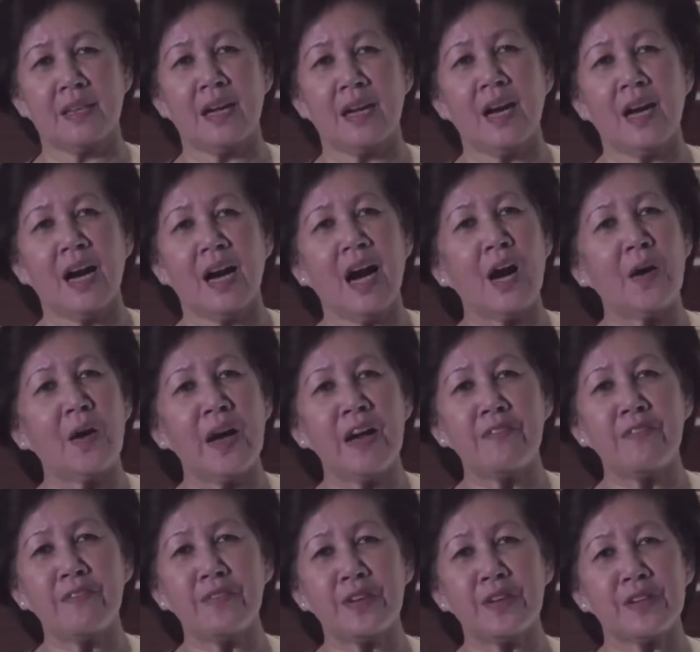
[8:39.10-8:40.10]

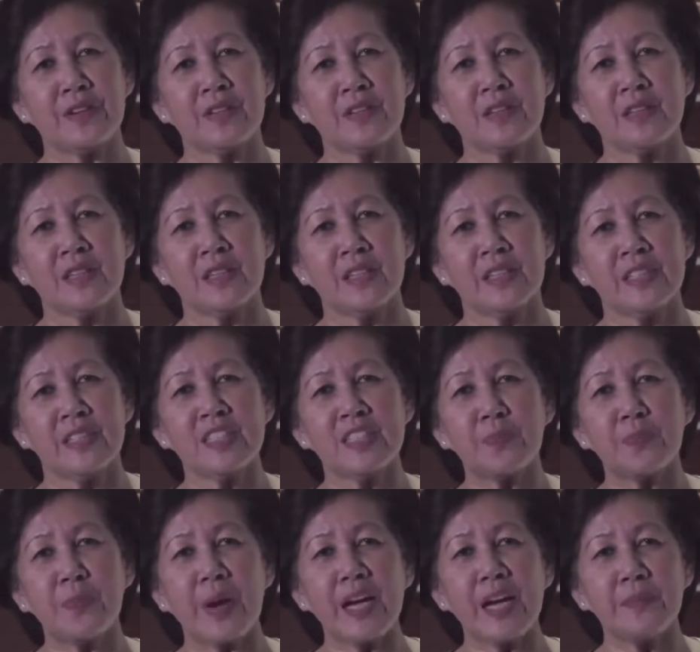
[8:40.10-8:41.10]
However,
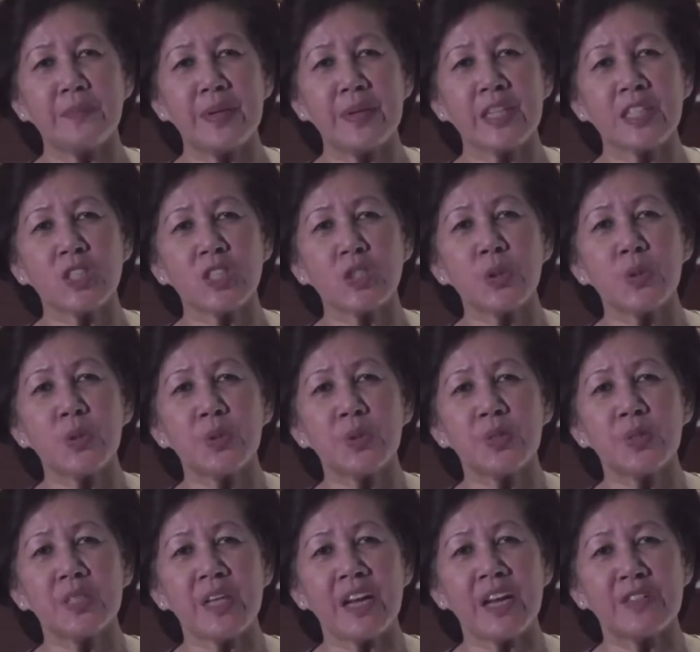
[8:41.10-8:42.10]
despite being two
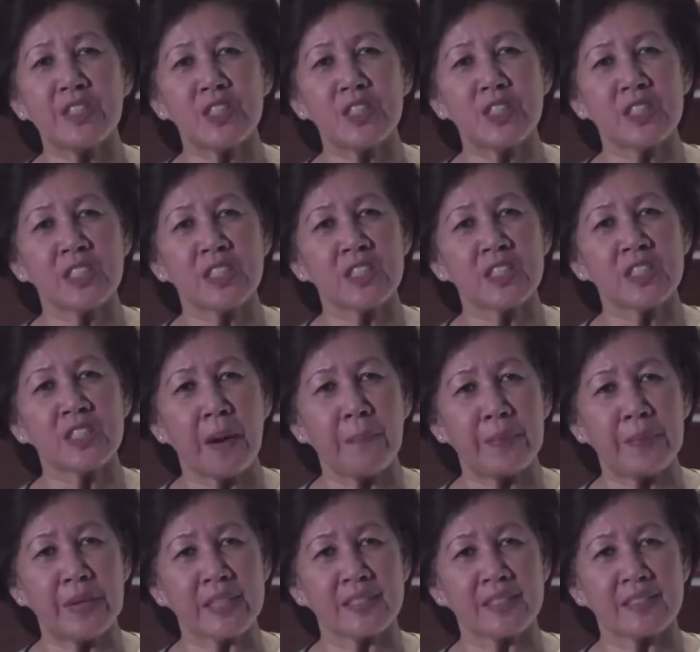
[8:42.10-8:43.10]
divergent
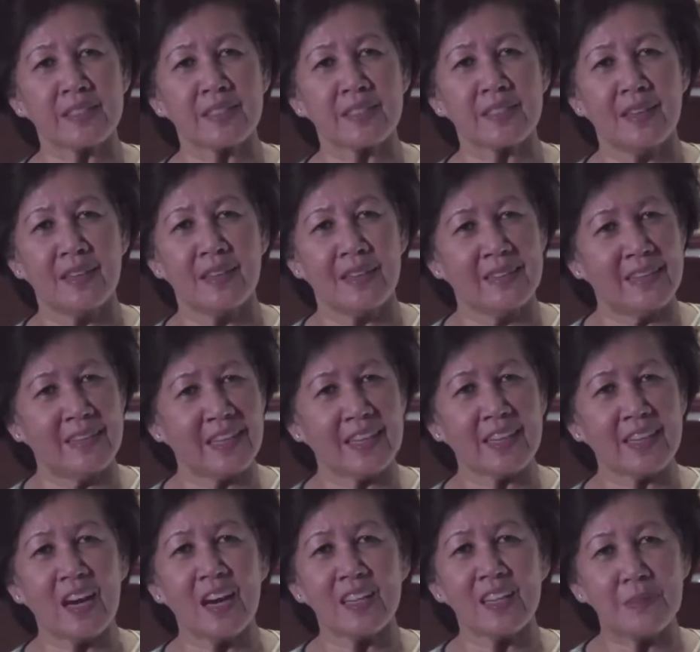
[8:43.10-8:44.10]
topics, the
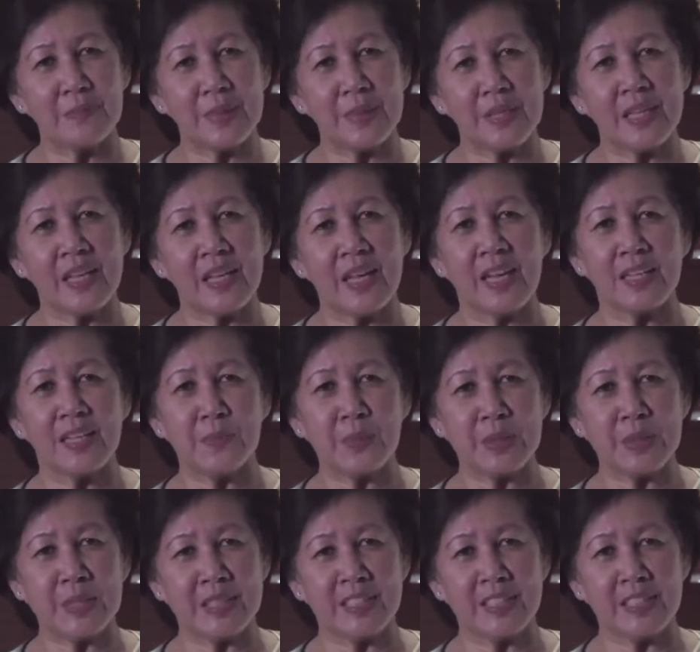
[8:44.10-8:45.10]
economy and
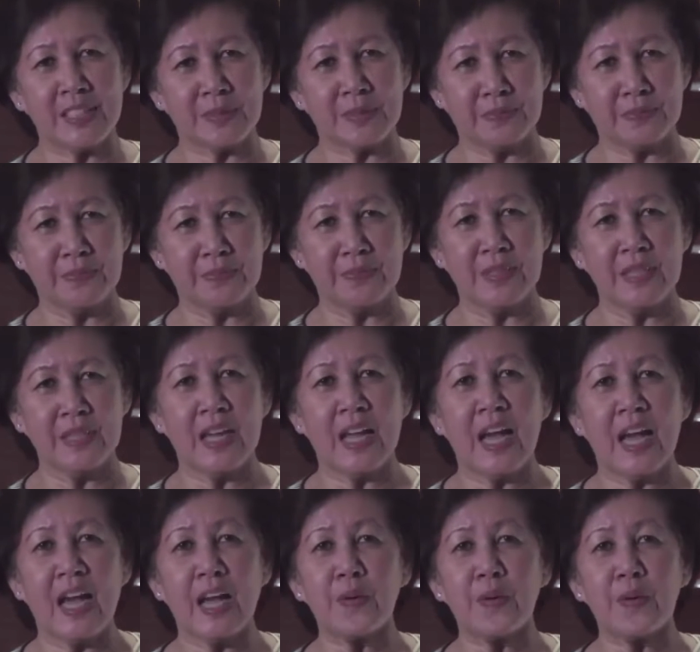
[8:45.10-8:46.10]
Buddhism
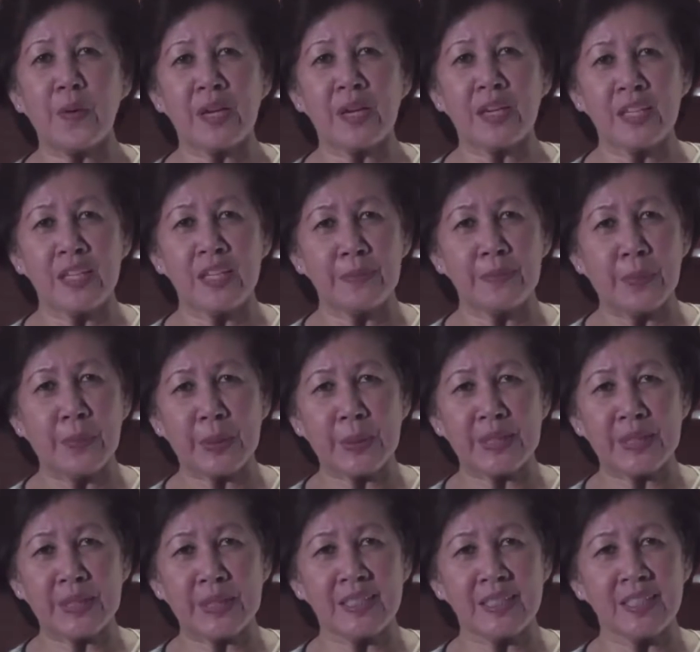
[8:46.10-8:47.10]
have one
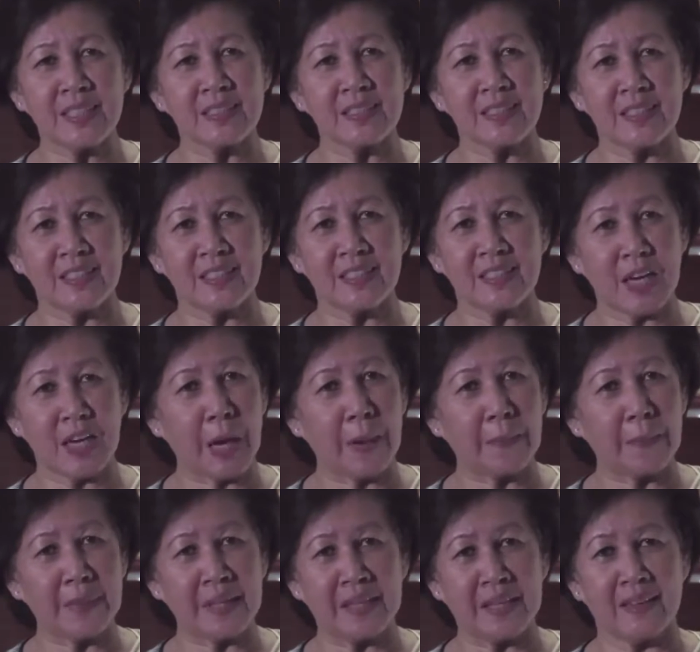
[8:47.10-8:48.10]
important thing in
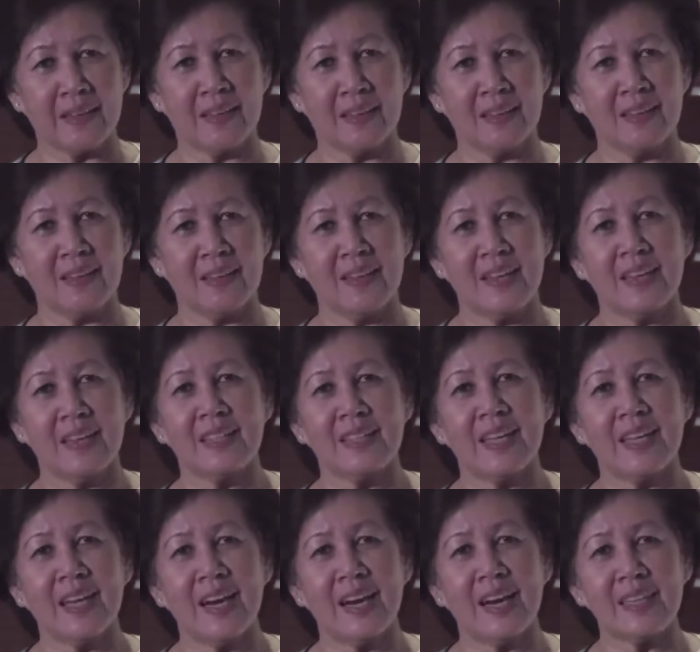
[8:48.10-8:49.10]
common. They
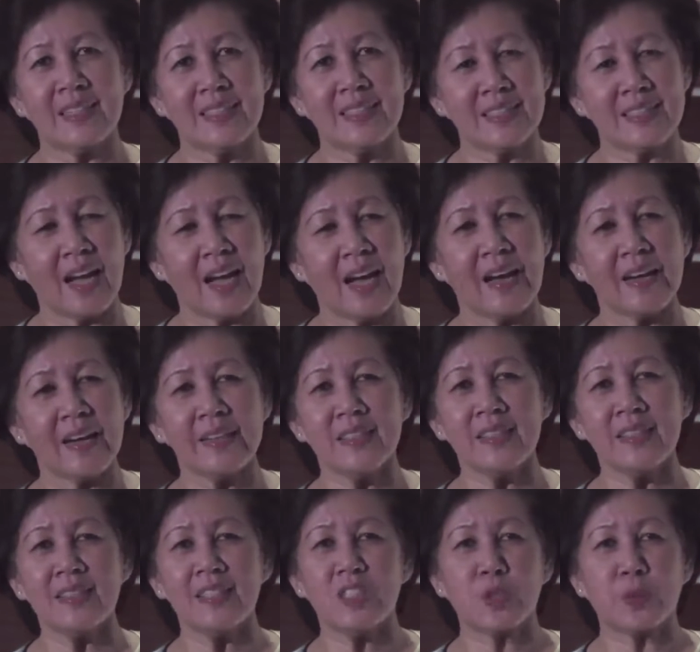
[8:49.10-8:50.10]
are designed
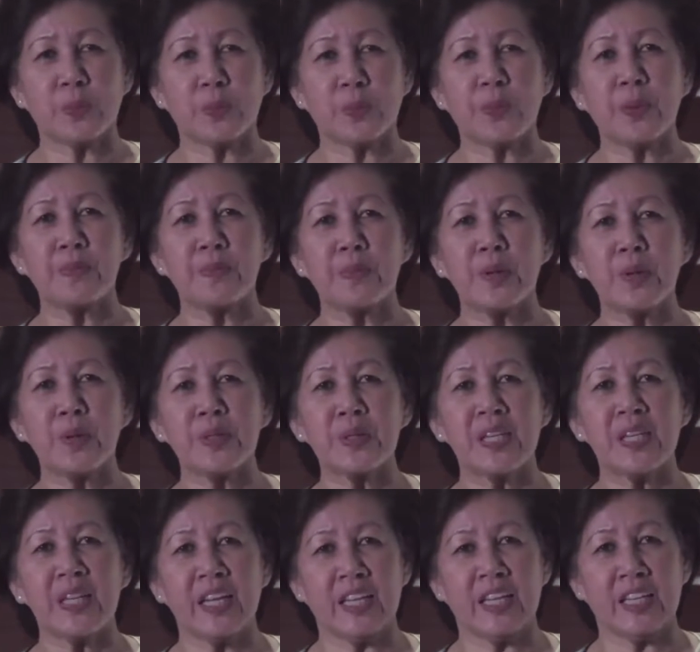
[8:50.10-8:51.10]
to promote
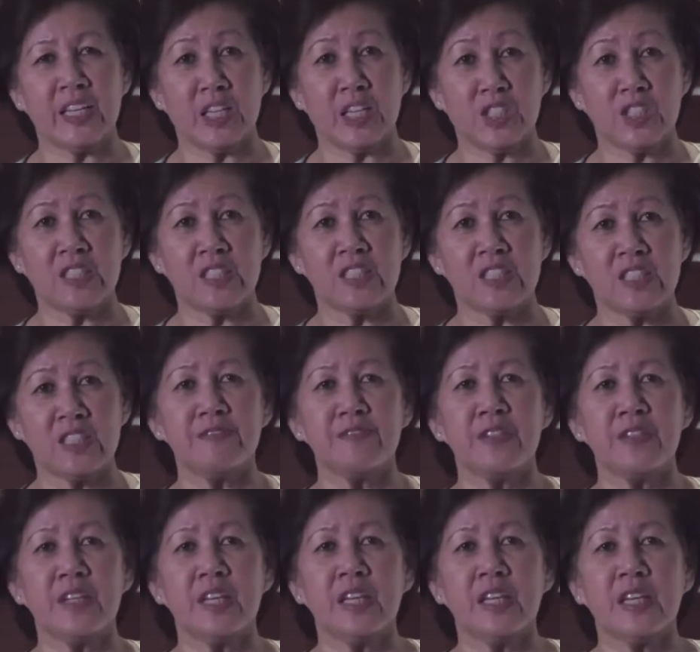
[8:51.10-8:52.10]
and achieve
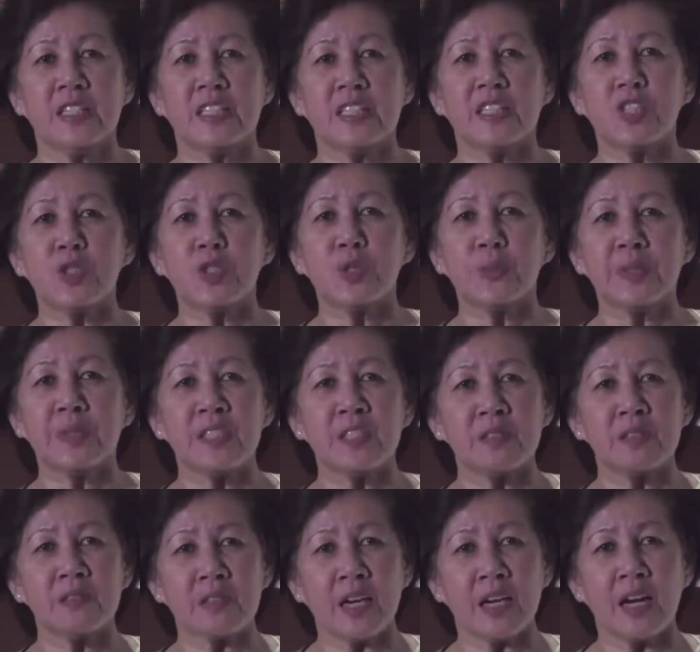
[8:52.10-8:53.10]
the human
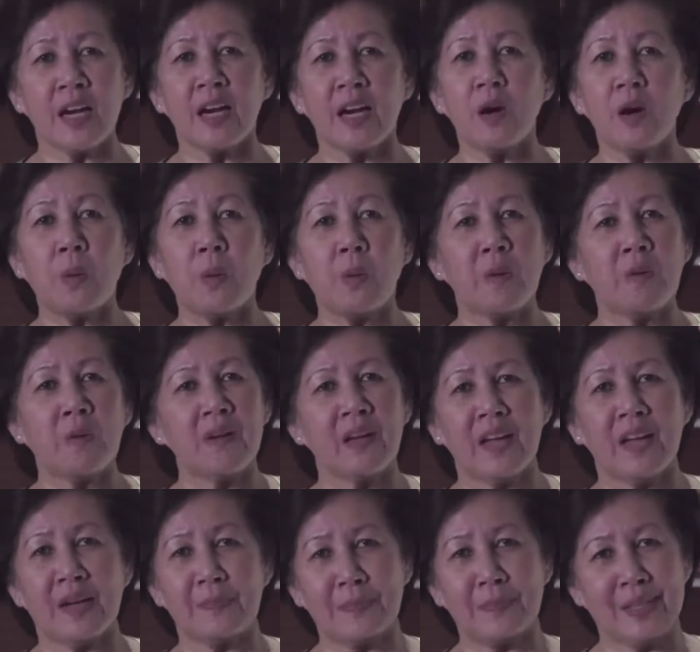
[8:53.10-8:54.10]
sukha or
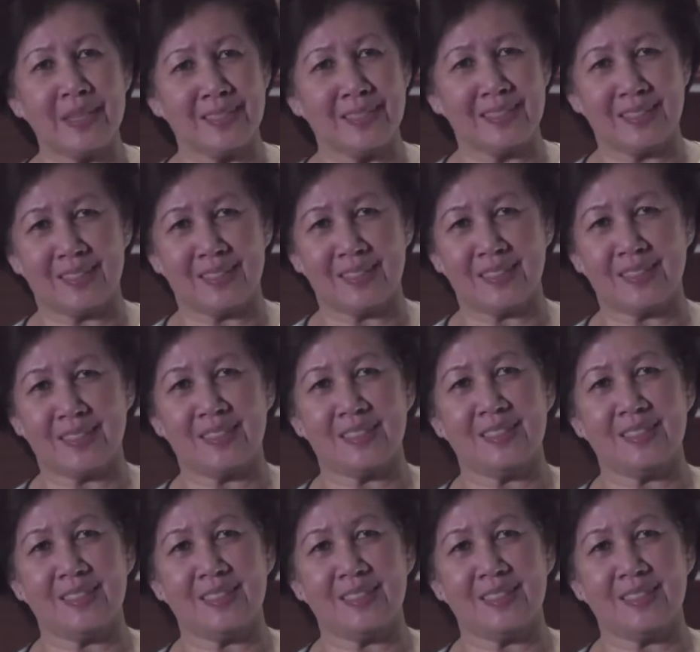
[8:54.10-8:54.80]
happiness.